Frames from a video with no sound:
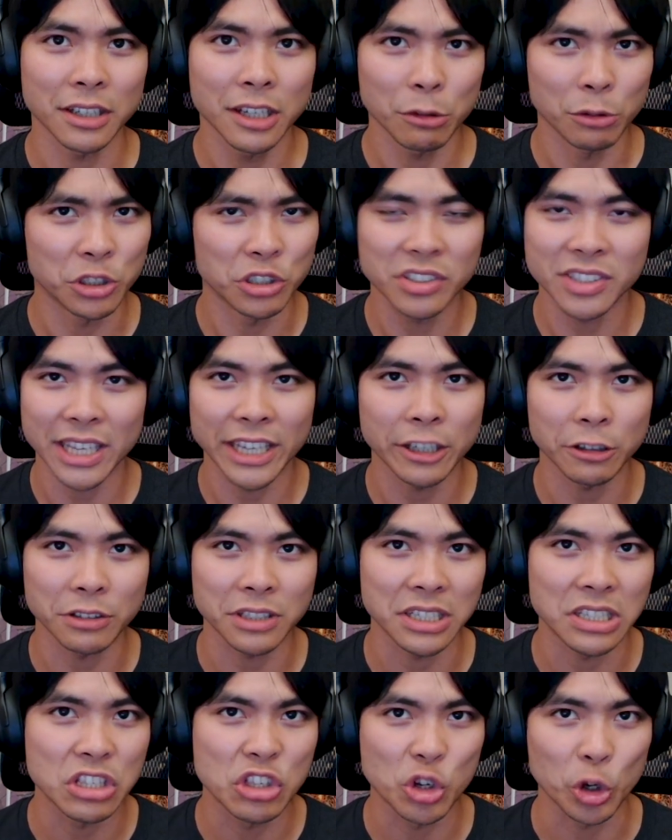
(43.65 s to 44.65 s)
Would you say
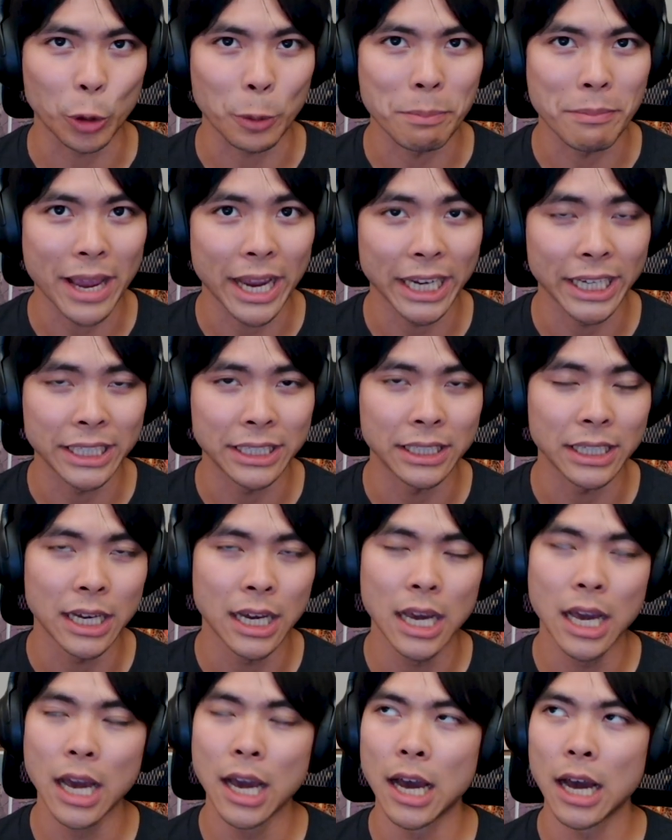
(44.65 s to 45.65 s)
Hilton's your main
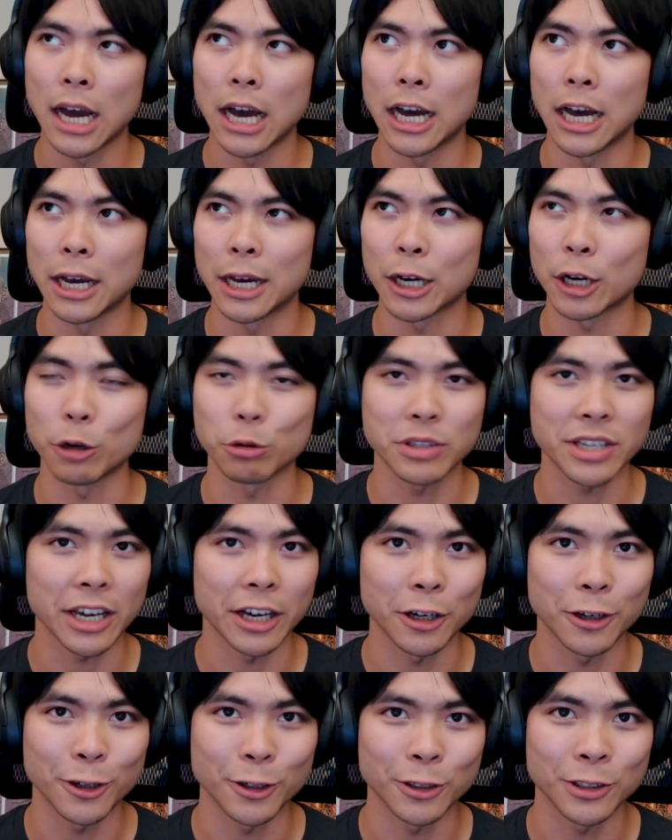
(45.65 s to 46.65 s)

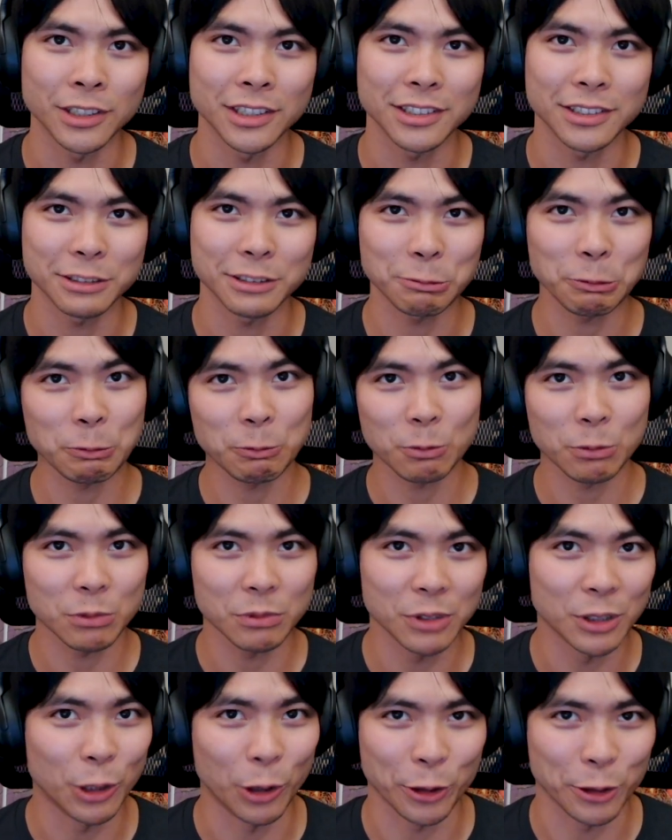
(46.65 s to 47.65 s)
hotel
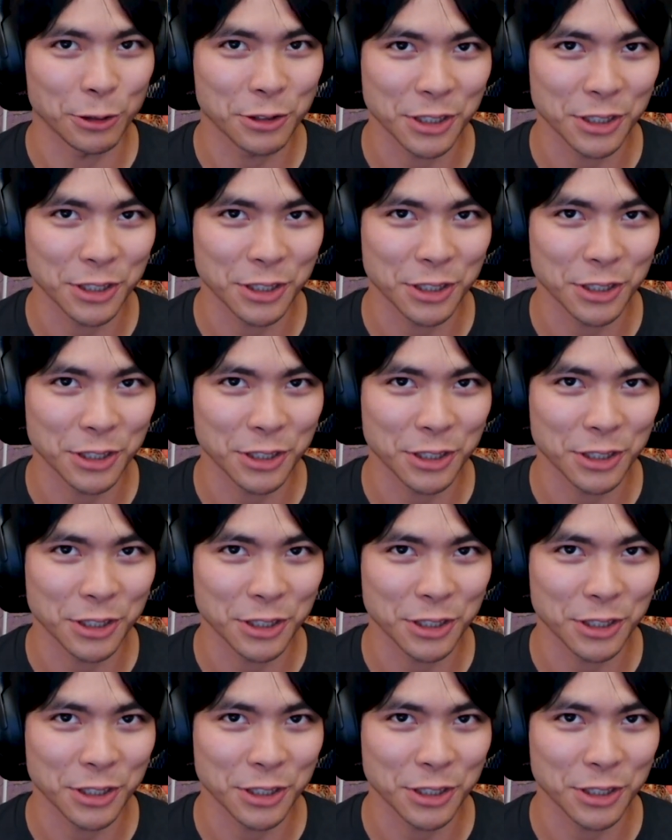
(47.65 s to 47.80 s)
loyalty